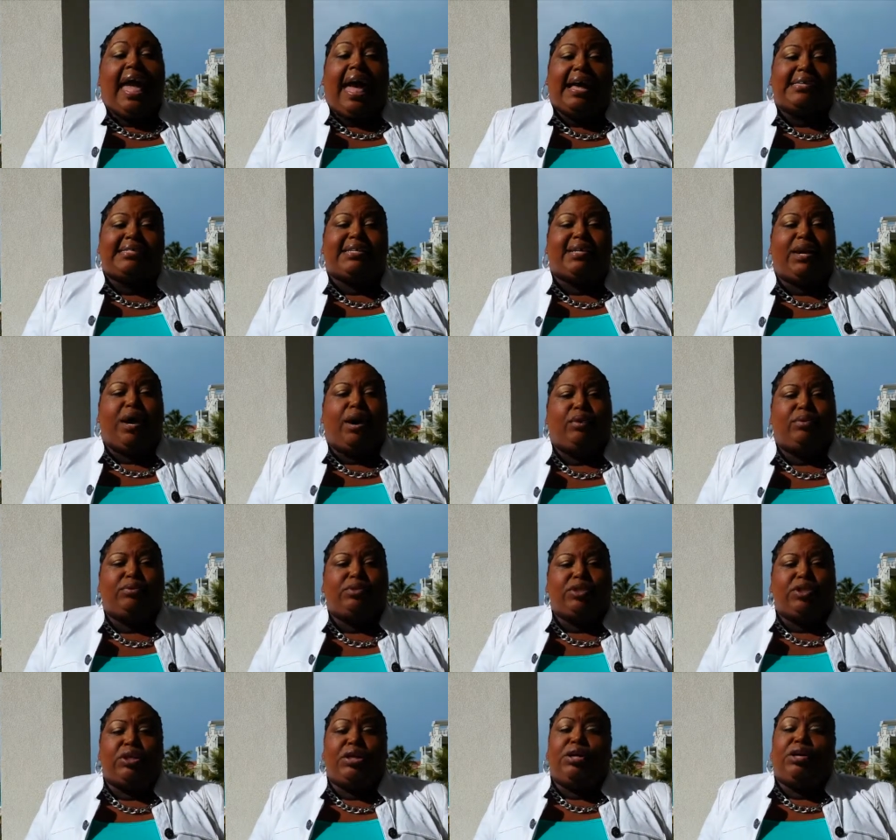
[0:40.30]
As a
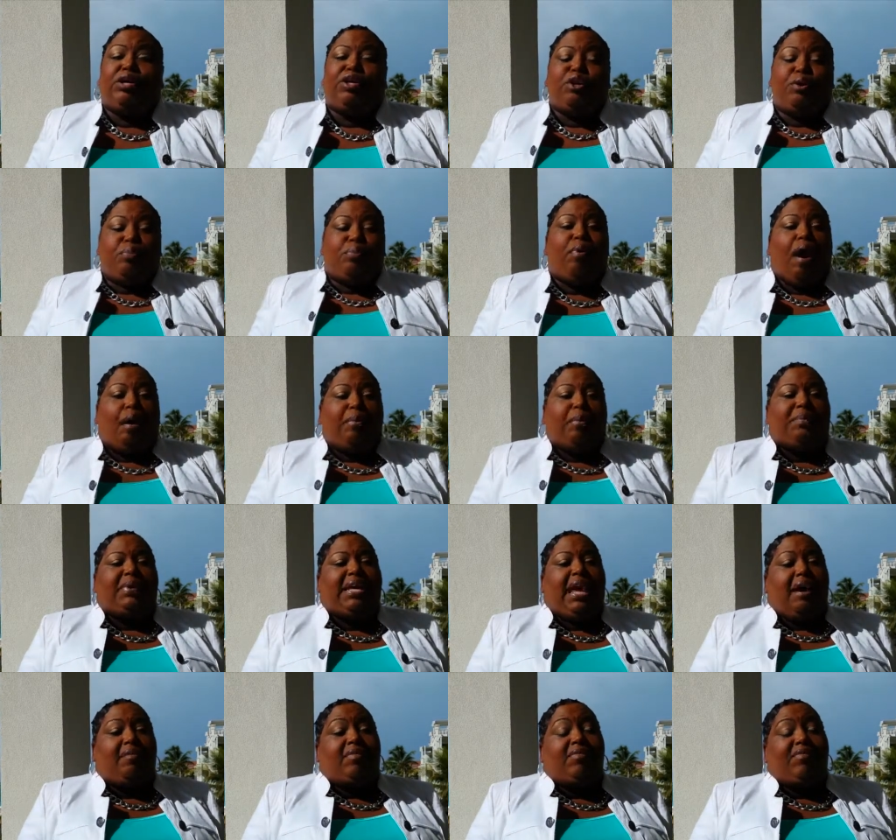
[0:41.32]
coach, you
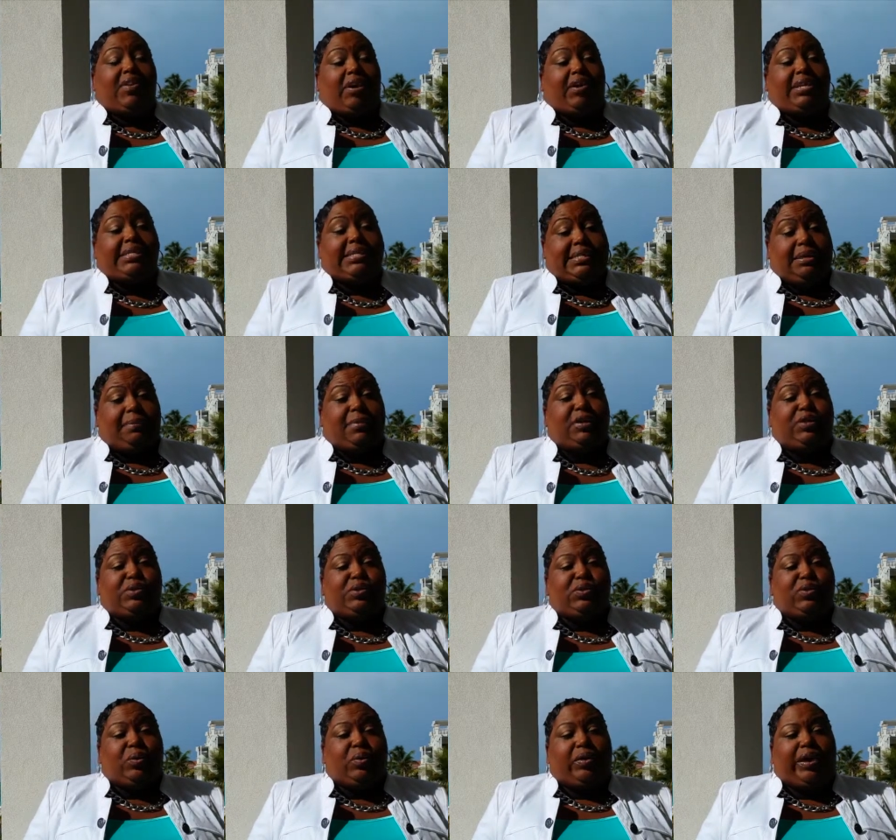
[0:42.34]
probably have a very similar
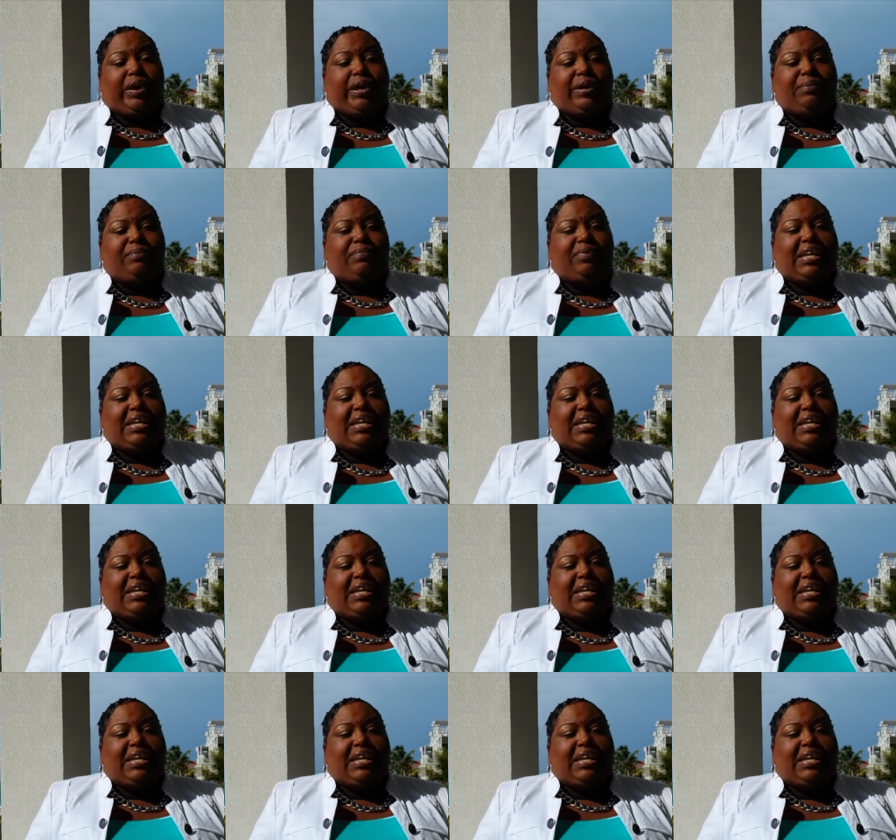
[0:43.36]
story.